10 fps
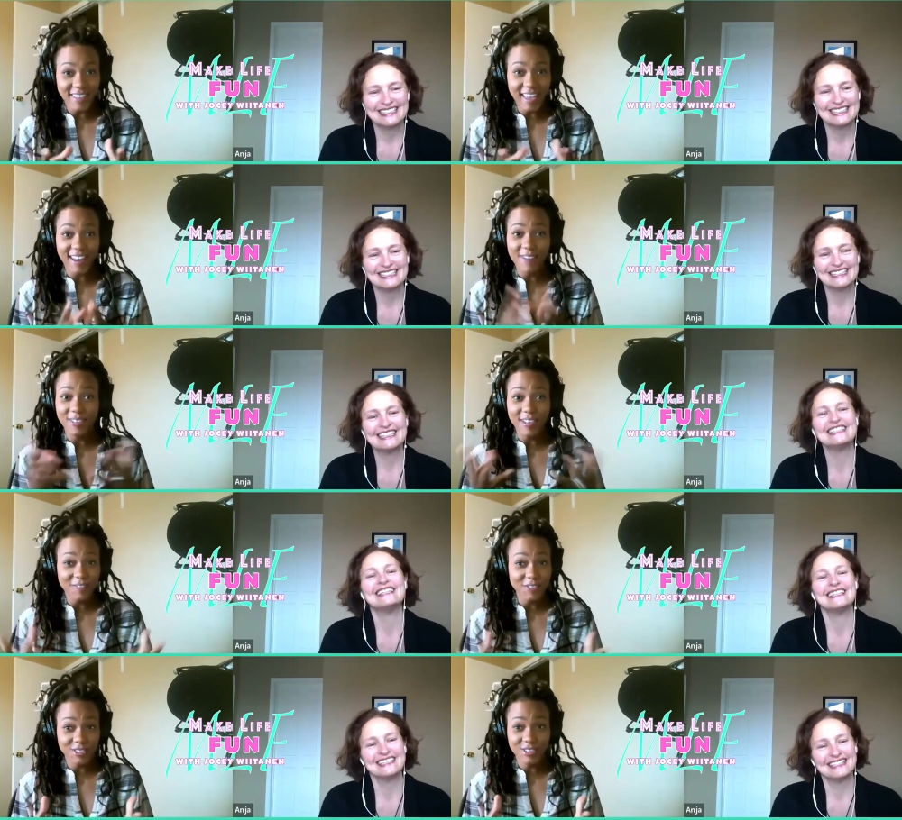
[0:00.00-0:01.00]
Speaker 1: that. And I would
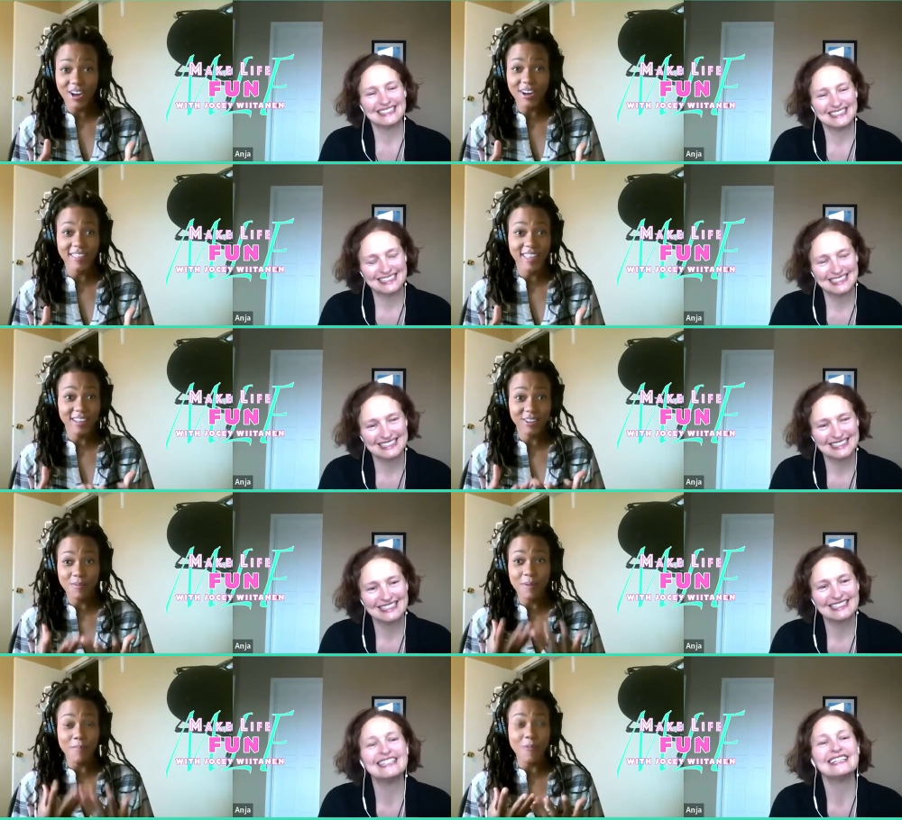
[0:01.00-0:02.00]
love for you to talk on that a little
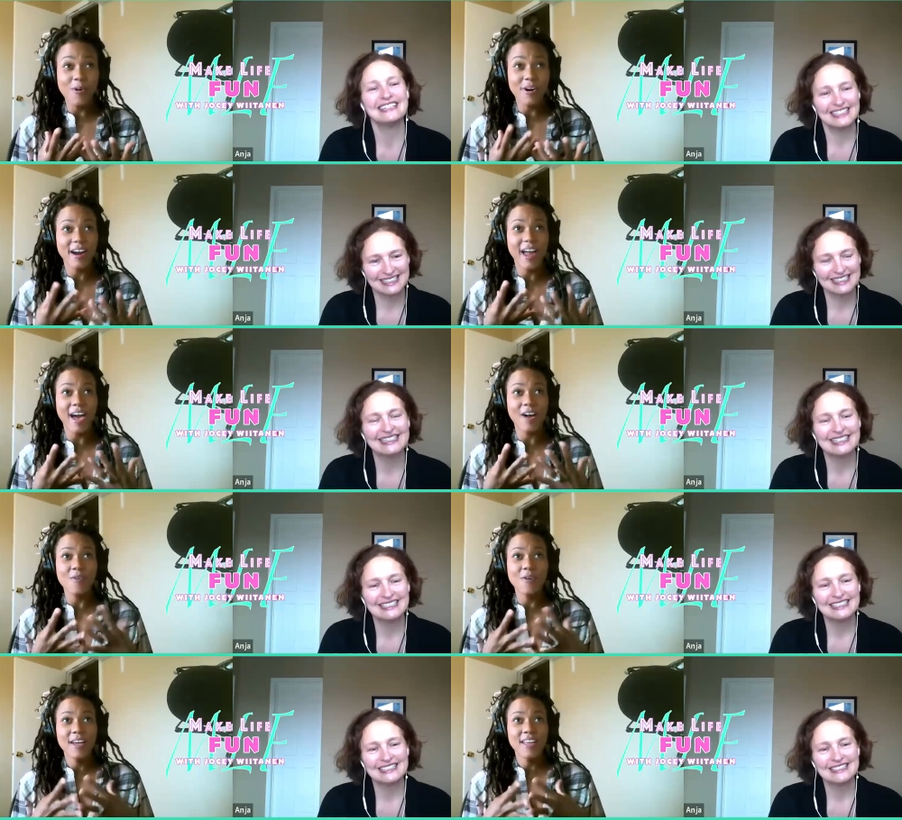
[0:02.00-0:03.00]
bit more.
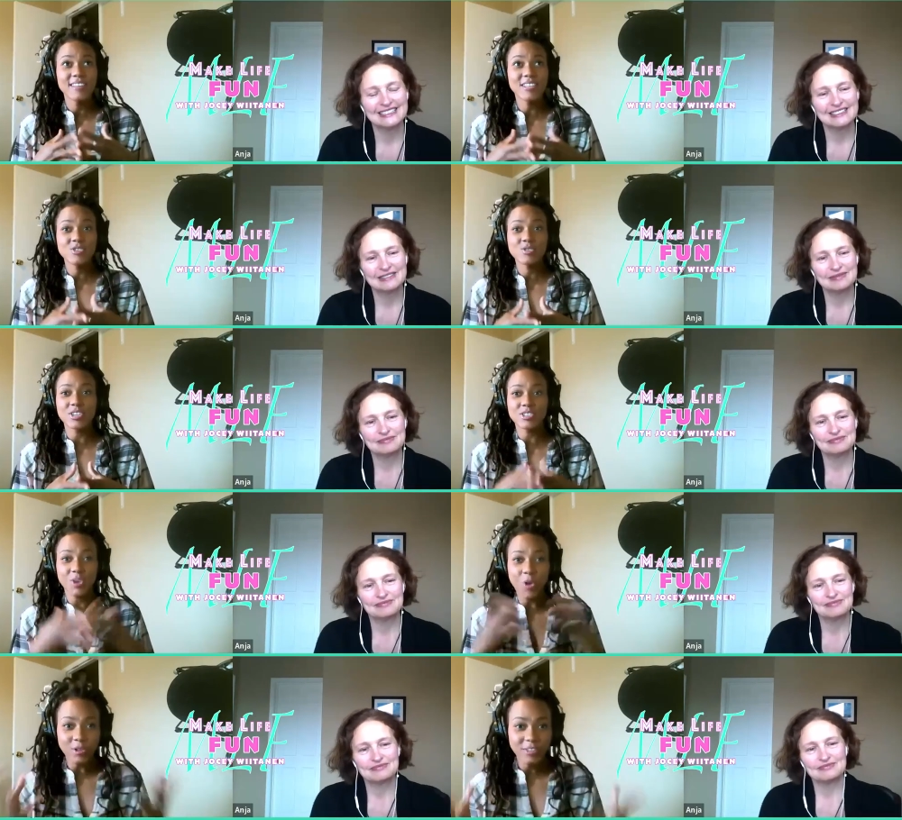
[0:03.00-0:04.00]
How did you start to
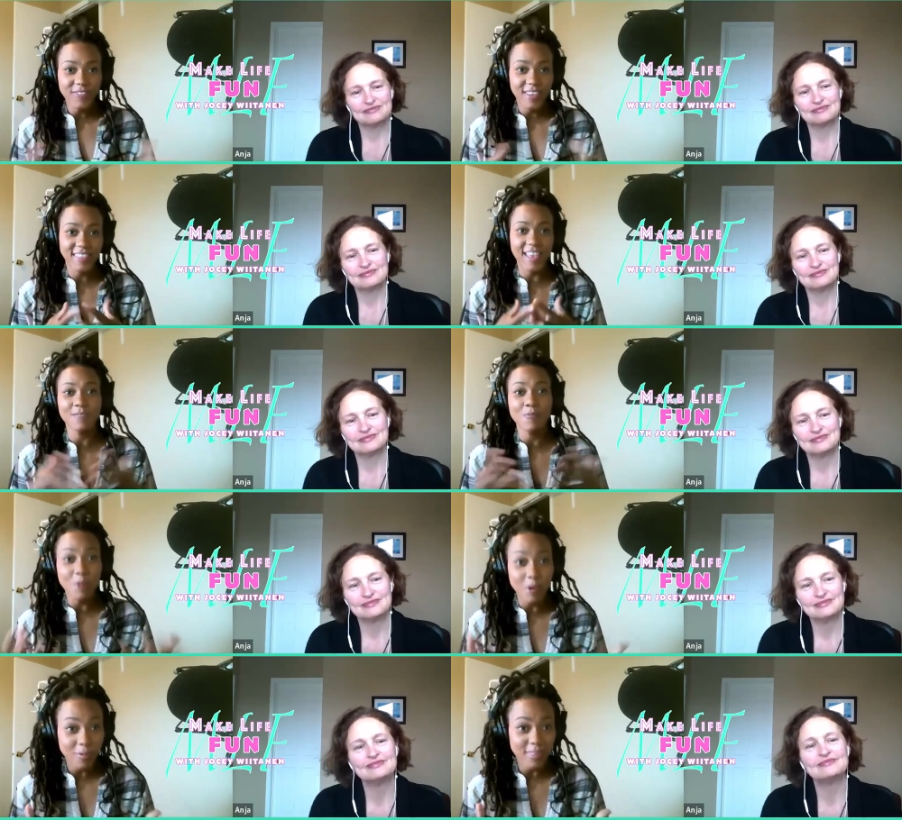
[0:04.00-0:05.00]
cultivate that and
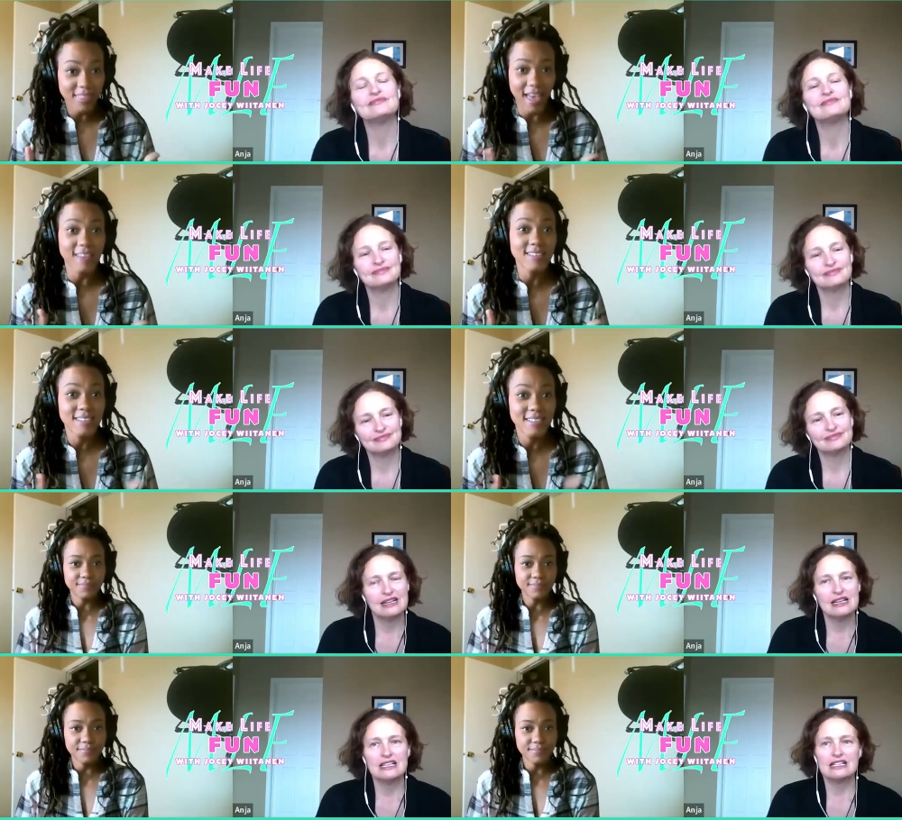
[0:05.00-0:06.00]
work with that?
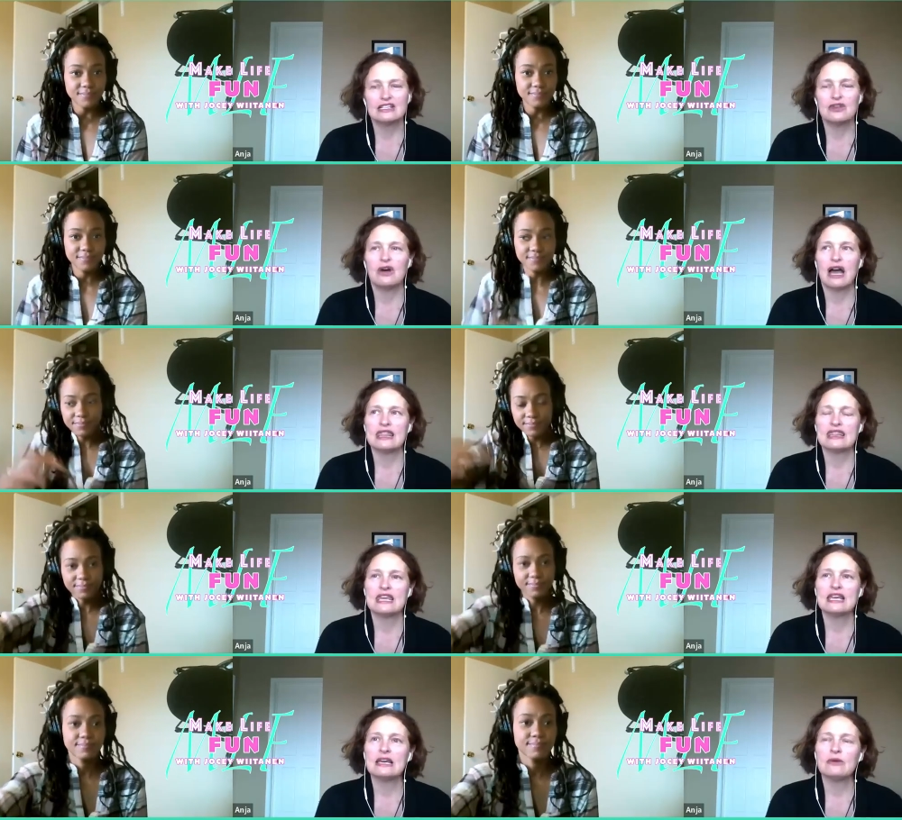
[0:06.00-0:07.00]
Speaker 2: So I
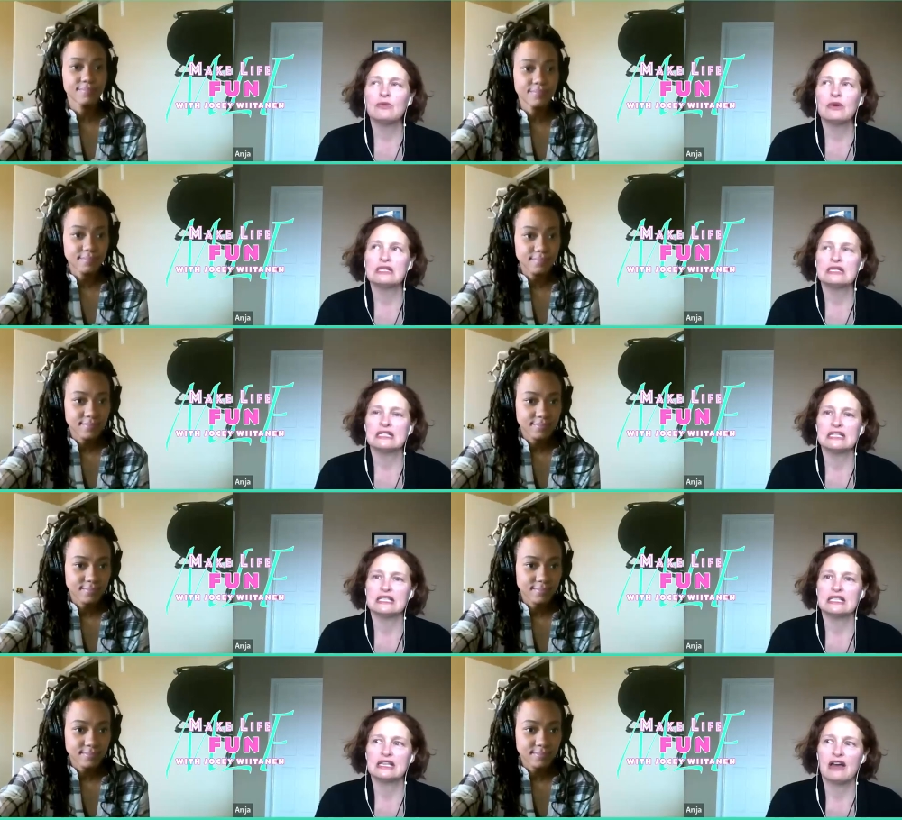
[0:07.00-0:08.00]
think it was the
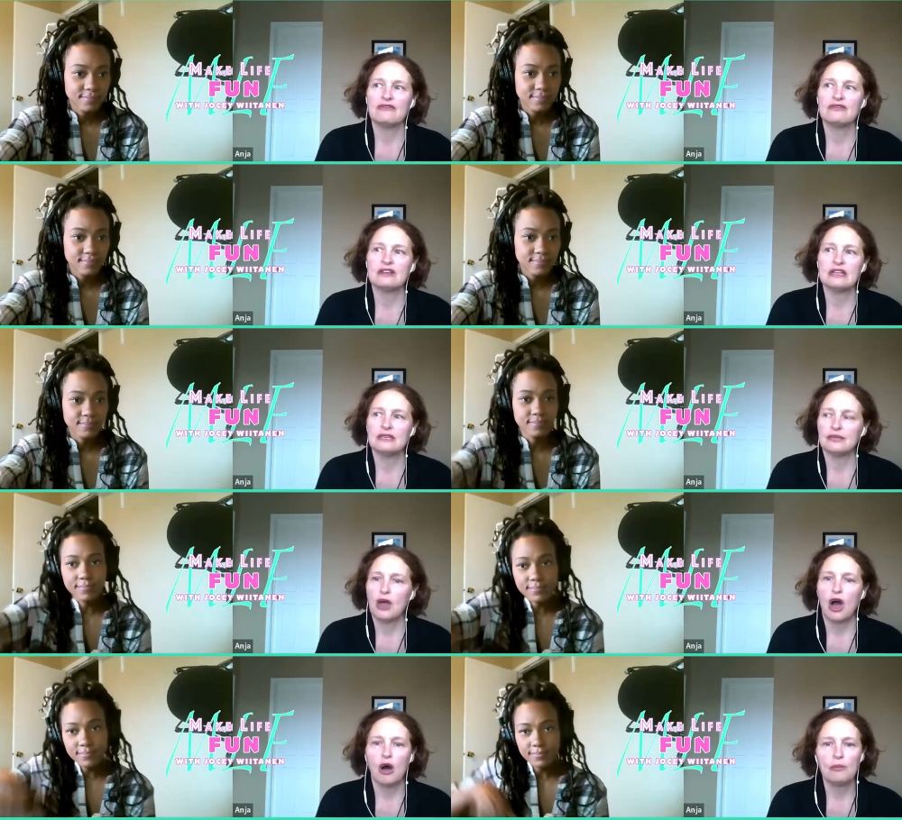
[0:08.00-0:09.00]
discovery
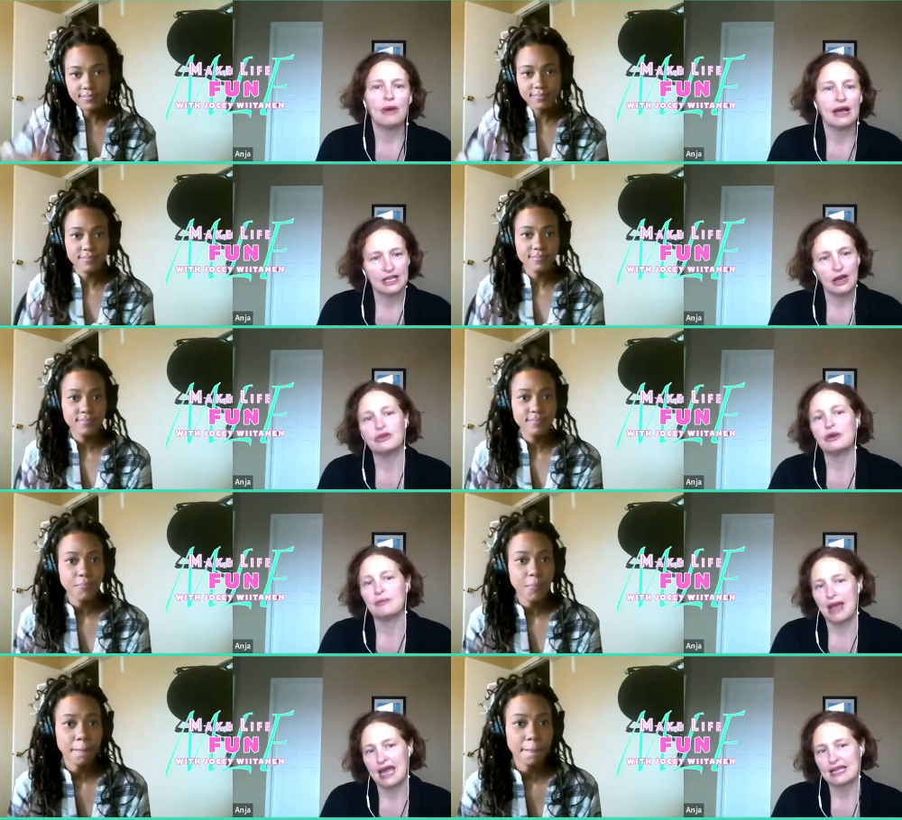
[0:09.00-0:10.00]
on my yoga
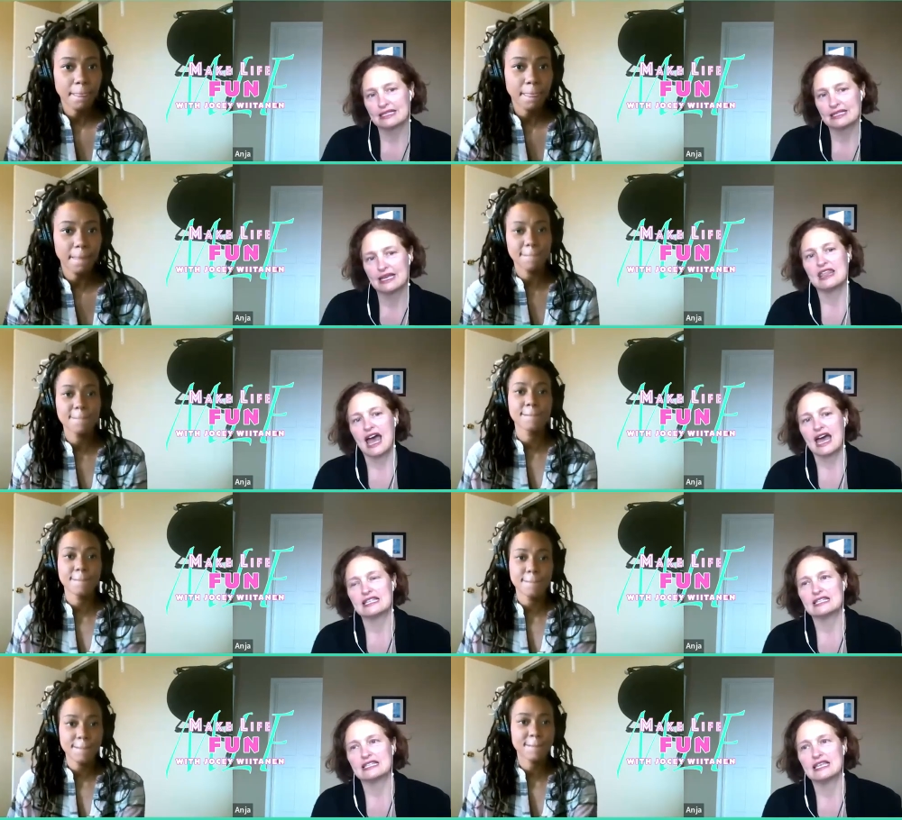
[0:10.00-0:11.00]
mat
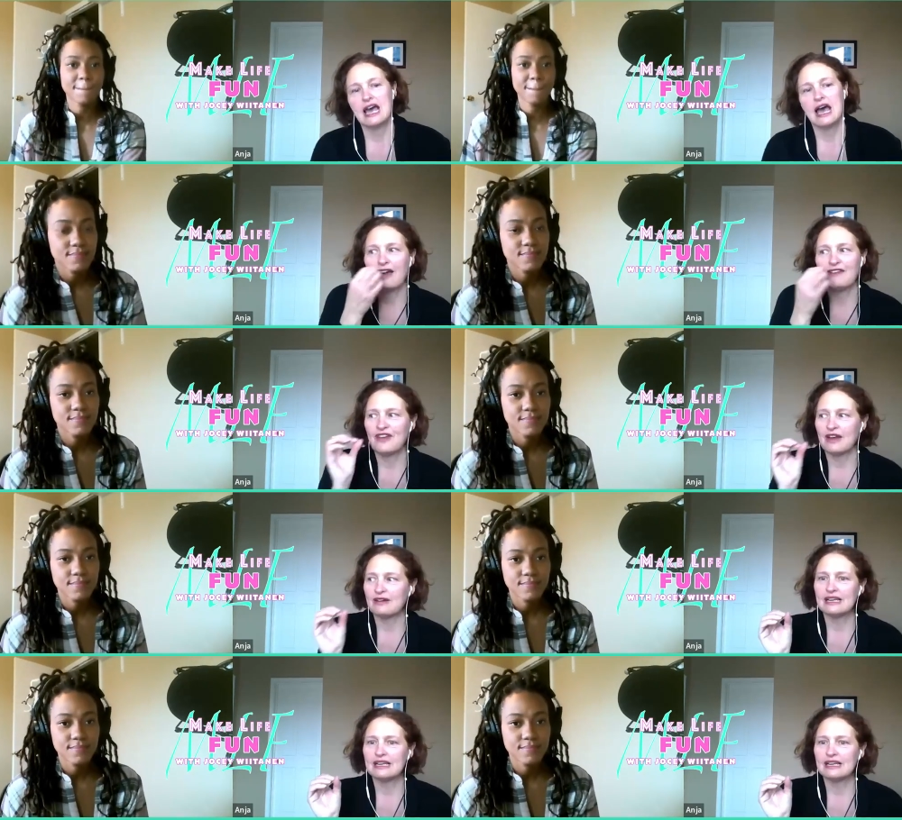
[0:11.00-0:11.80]
that I found